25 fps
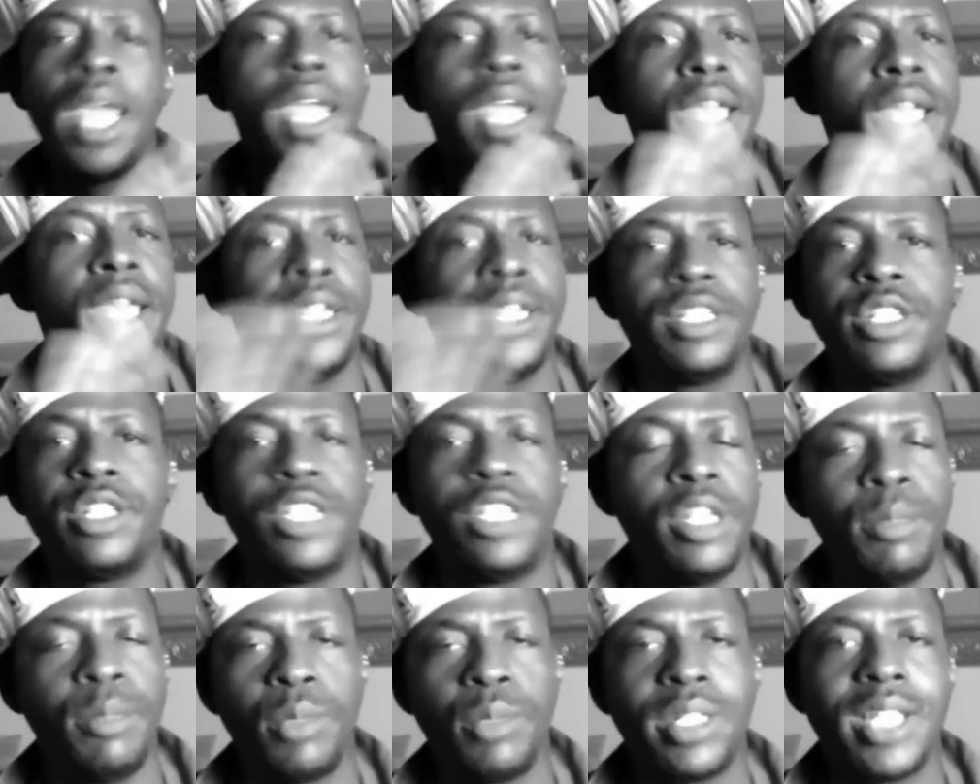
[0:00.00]
And
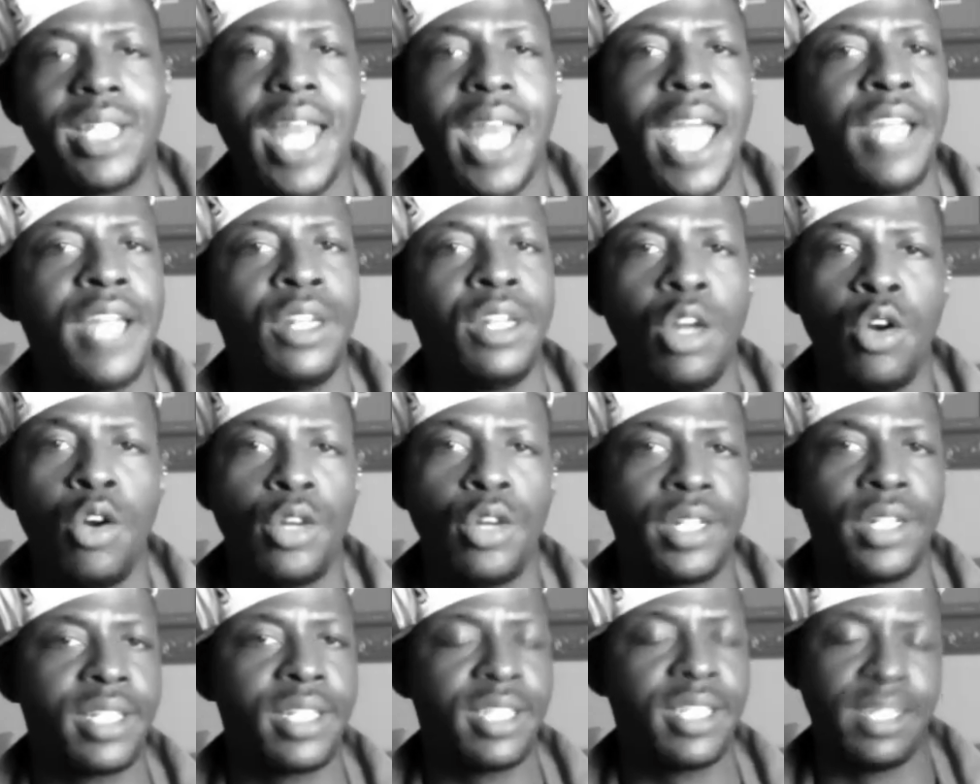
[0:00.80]
Jim was like,
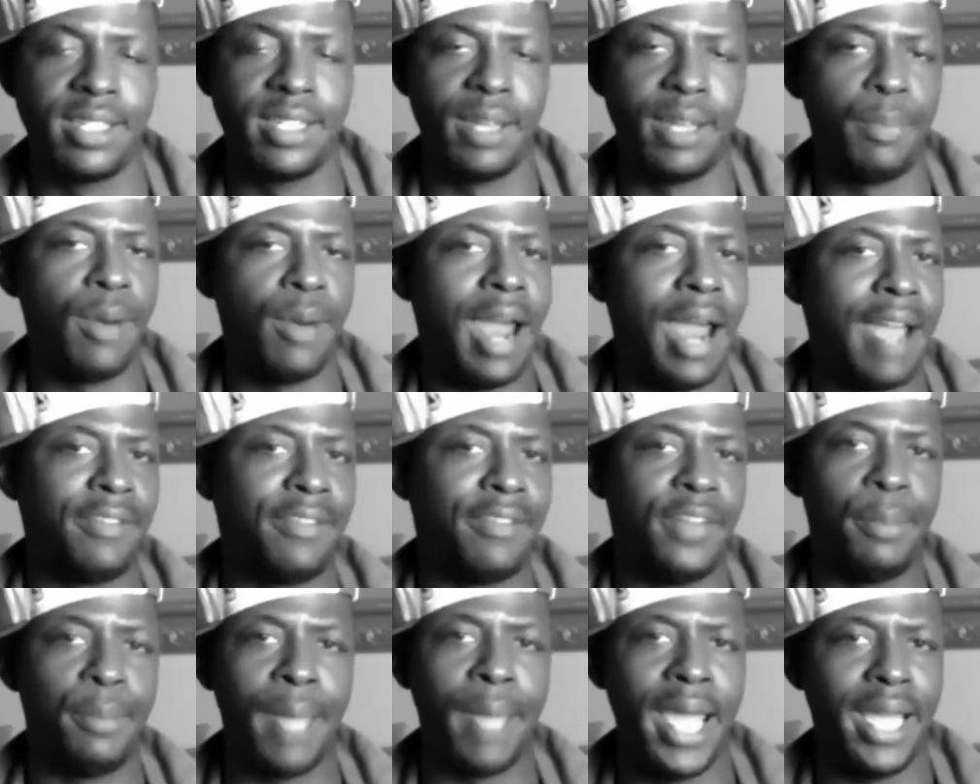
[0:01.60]
no, this is a
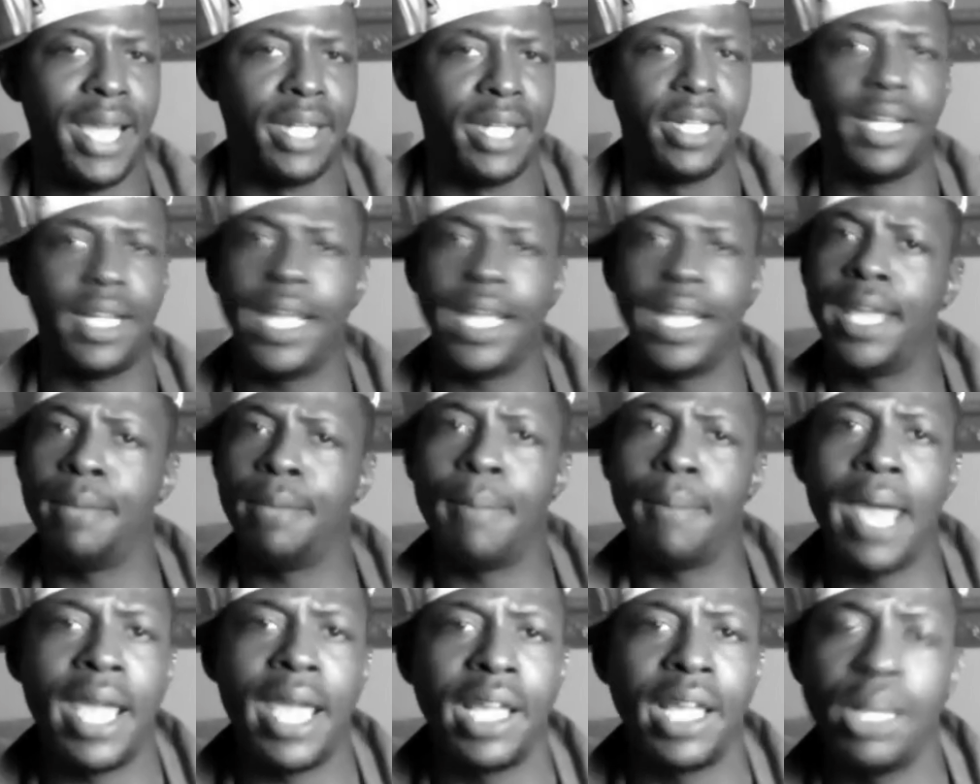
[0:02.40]
private matter. And
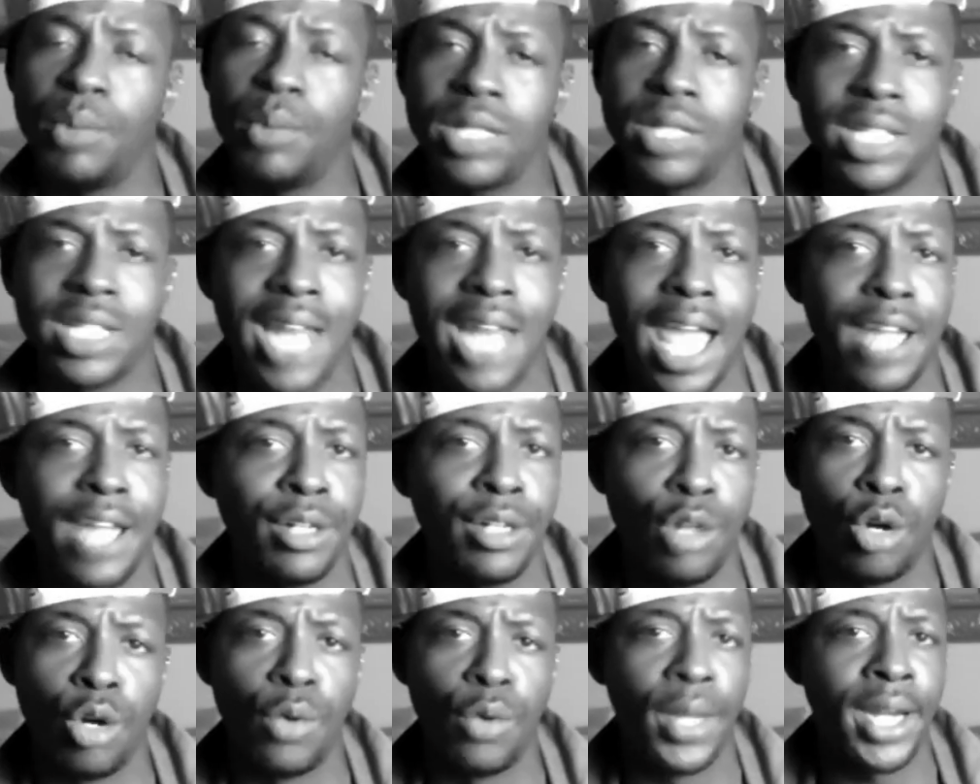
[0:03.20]
Maggie was like,
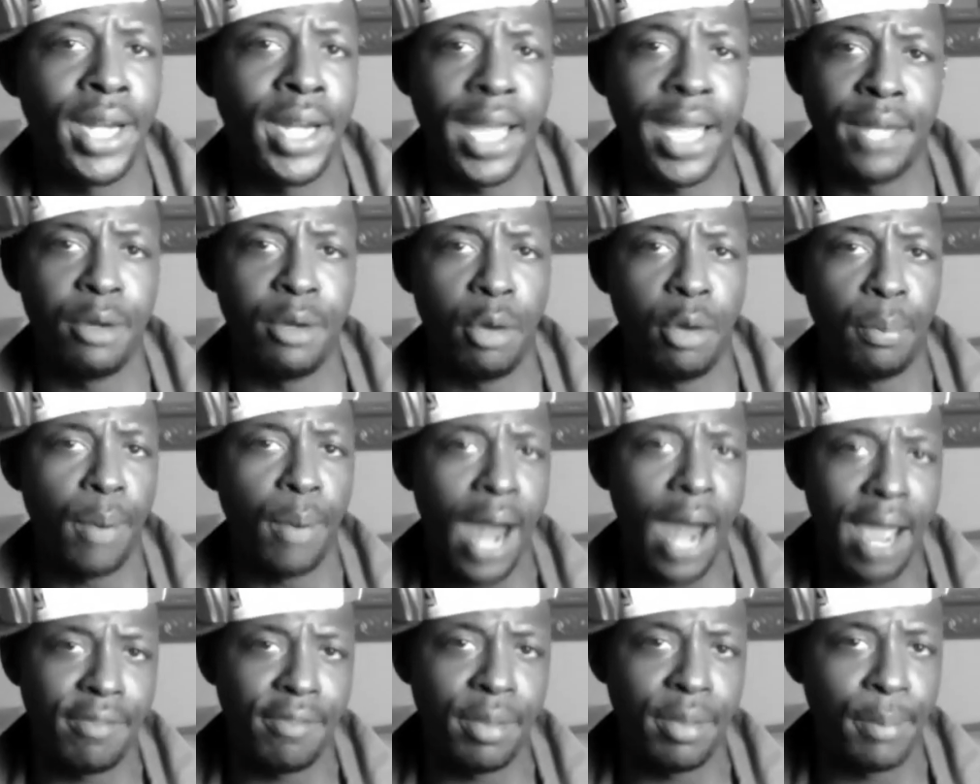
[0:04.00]
no, it ain't no
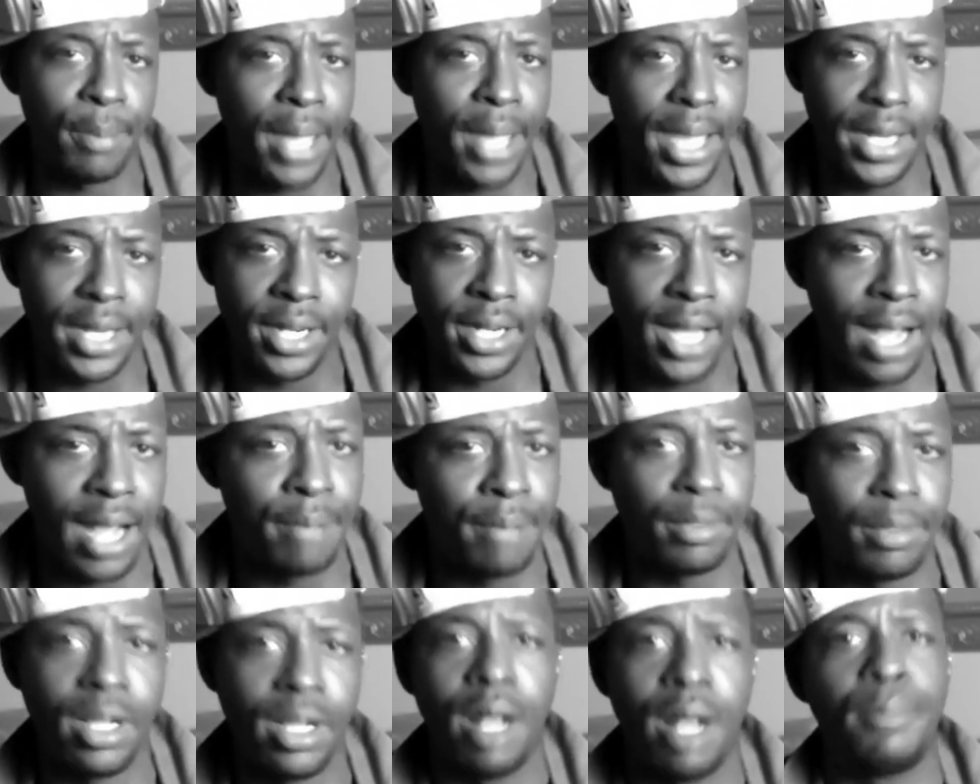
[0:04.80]
private matter.
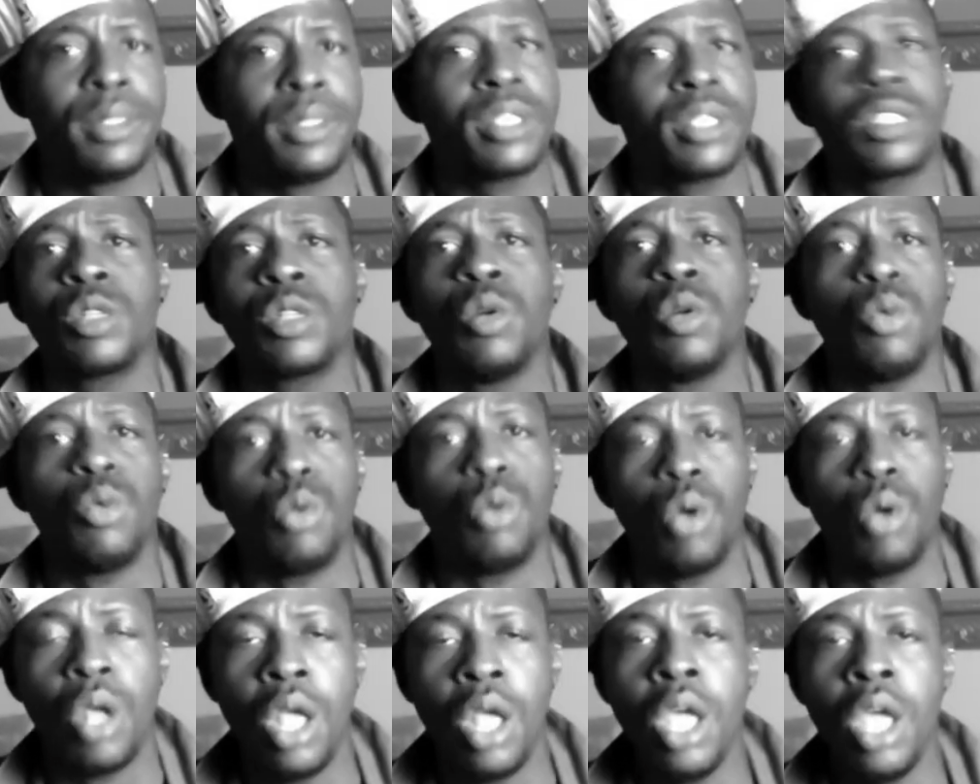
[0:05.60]
I'm coming
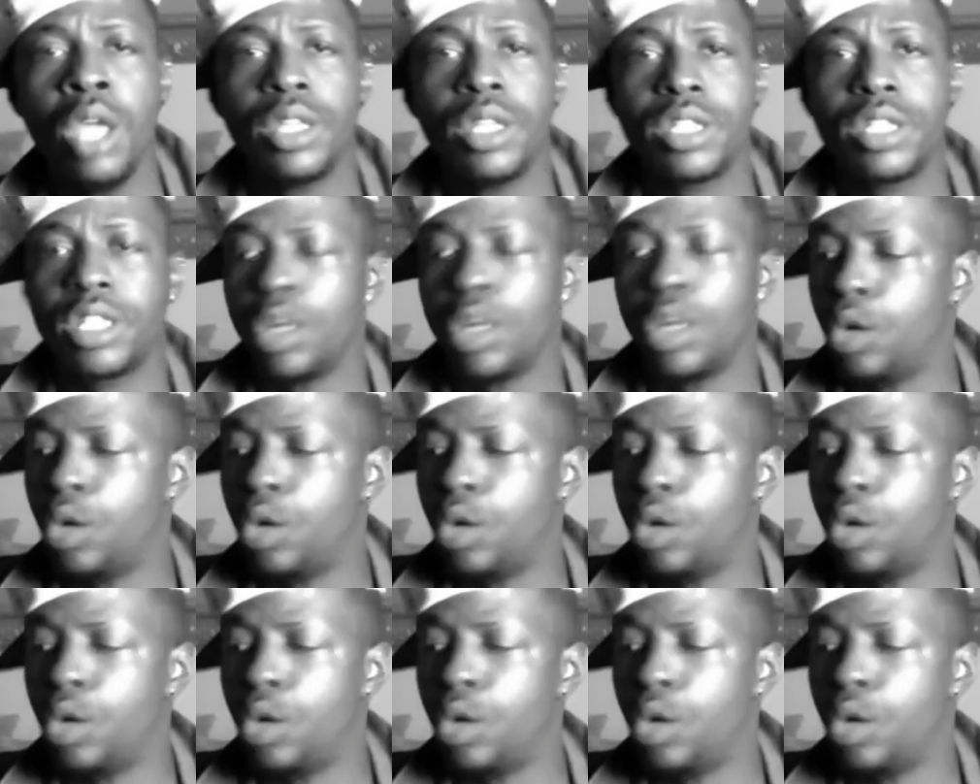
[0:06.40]
too. So